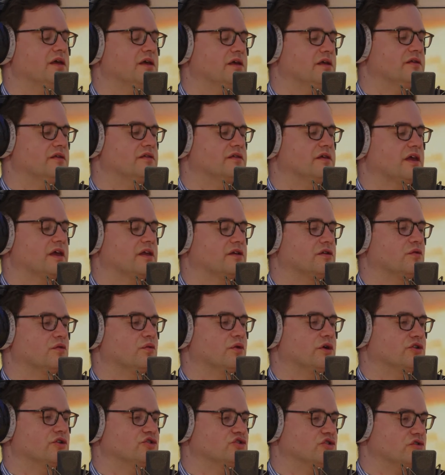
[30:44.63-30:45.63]
scandal
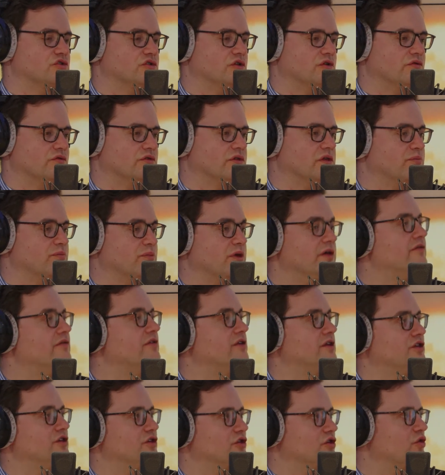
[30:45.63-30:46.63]
where Jolo really
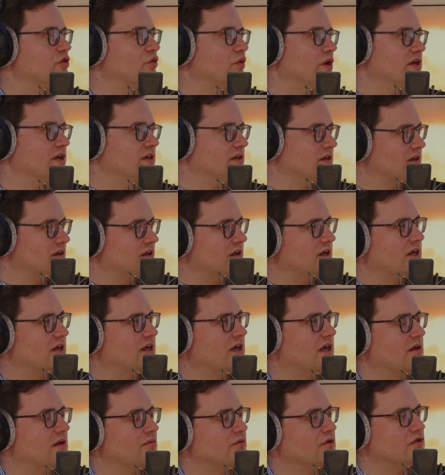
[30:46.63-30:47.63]
pivoted to Kuwait
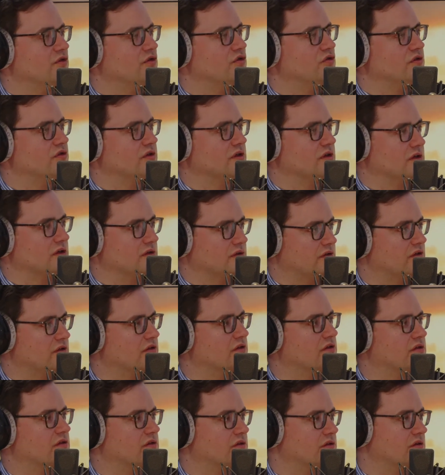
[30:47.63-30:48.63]
and was using
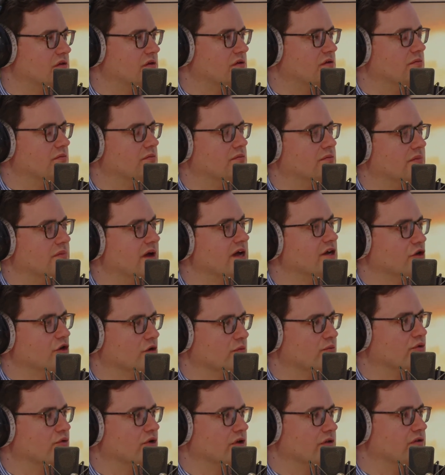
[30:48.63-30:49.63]
this minor
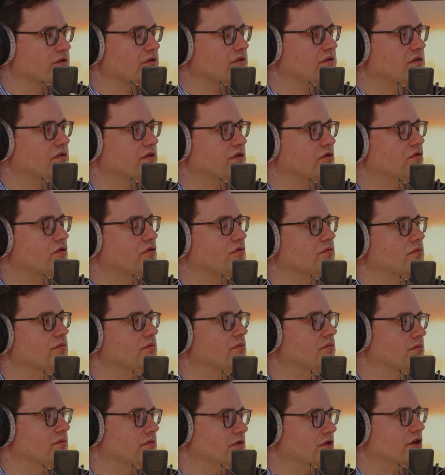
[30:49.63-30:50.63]
prince to
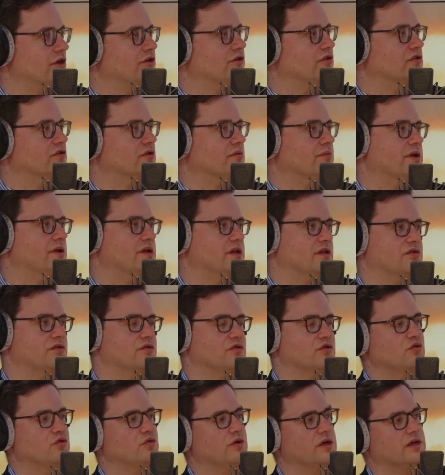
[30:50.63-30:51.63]
launder some money through
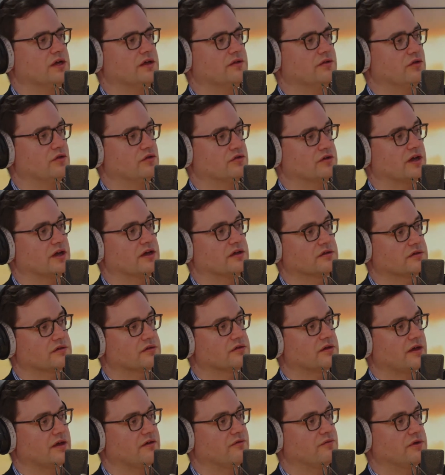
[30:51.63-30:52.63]
Kuwait, and those guys
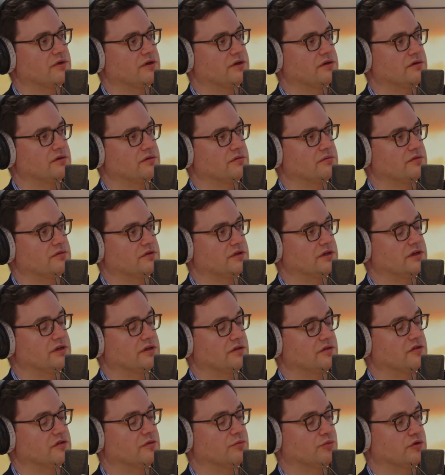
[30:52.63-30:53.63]
have been
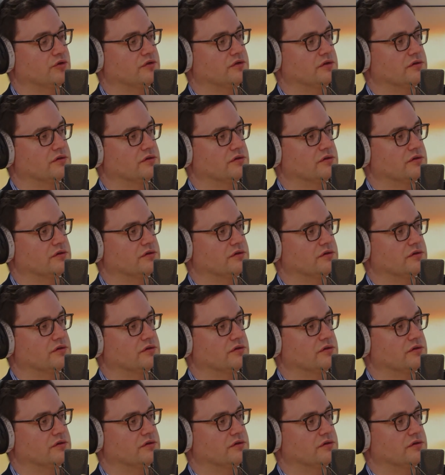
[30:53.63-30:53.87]
sentenced to prison.